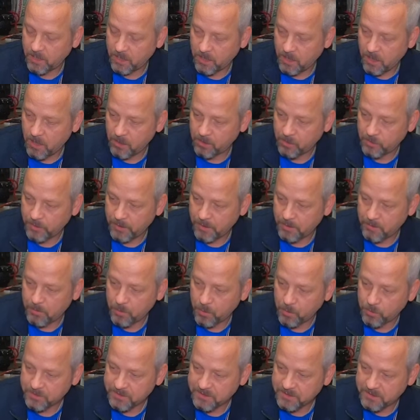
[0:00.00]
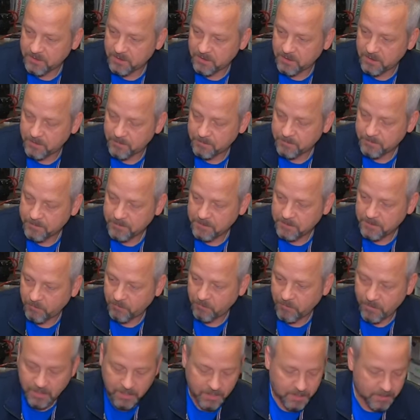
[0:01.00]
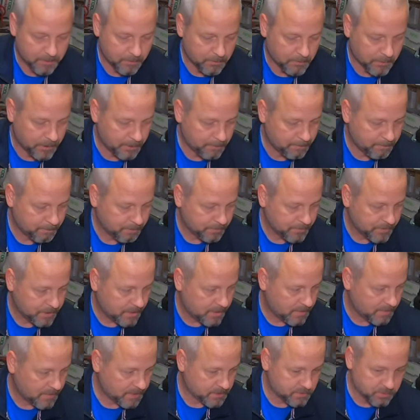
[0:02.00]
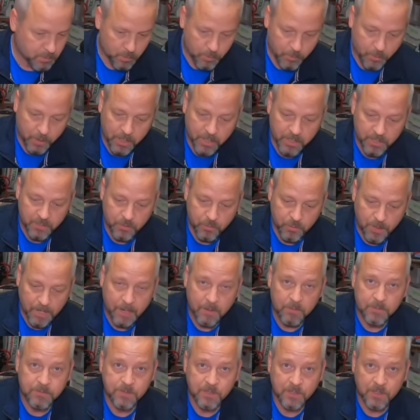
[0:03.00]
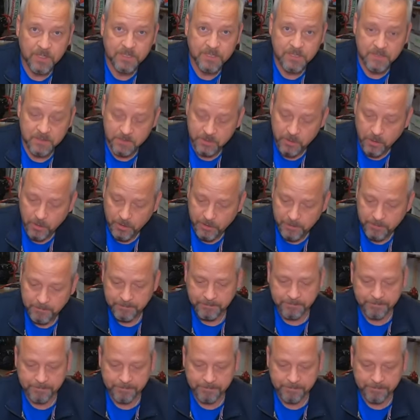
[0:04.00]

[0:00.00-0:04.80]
concrete bolts to, to fit in. But that's what we're going to do now. So let's get started.